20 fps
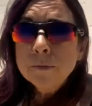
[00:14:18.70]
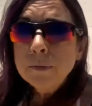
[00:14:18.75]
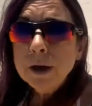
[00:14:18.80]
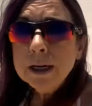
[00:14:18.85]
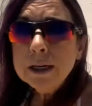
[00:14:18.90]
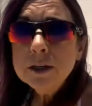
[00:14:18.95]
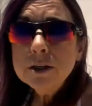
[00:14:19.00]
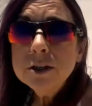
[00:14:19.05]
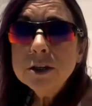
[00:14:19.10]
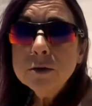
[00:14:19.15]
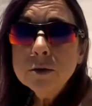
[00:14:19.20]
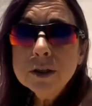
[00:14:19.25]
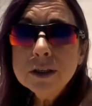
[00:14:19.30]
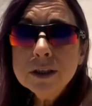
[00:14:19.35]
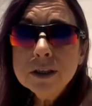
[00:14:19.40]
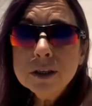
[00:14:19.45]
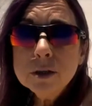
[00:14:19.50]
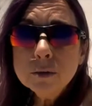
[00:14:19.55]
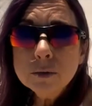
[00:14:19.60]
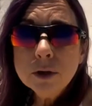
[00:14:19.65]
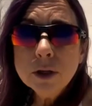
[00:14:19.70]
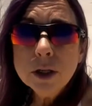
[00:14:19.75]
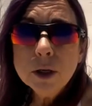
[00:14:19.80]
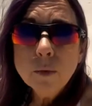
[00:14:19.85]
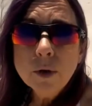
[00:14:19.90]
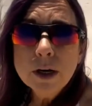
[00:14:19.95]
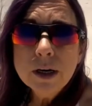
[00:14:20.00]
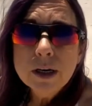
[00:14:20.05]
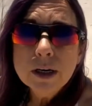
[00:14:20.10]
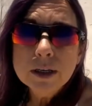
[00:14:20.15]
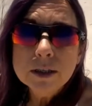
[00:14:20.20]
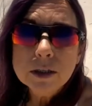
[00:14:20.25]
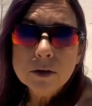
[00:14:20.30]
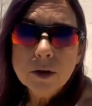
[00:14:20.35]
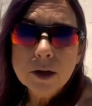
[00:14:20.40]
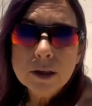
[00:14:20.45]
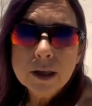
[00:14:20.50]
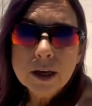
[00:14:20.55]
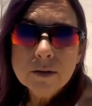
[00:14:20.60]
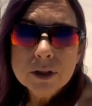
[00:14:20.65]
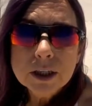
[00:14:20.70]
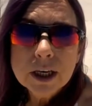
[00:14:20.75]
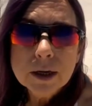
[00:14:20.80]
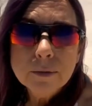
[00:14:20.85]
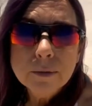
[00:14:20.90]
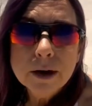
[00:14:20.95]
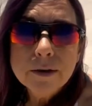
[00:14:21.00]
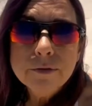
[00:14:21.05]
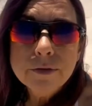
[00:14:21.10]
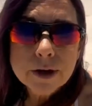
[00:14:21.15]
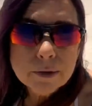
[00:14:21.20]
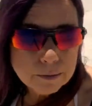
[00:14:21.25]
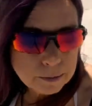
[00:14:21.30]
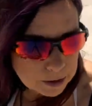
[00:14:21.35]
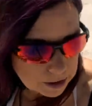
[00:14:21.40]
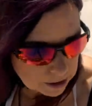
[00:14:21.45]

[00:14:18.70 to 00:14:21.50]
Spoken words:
My issue is it's really windy, so I'd have to get my vape